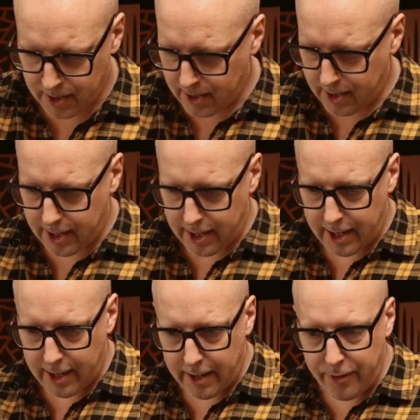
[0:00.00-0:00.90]

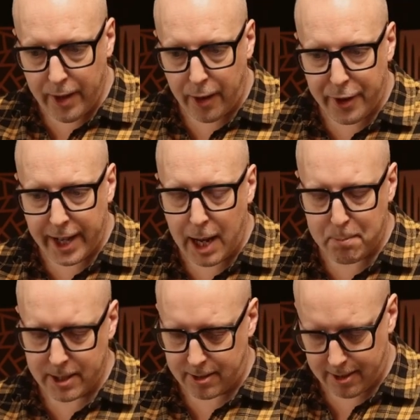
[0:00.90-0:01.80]
uh, nothing
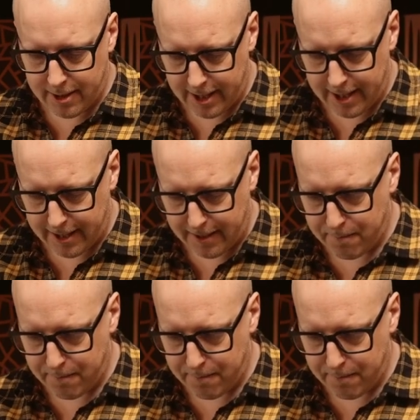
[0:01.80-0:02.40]
happens, uh,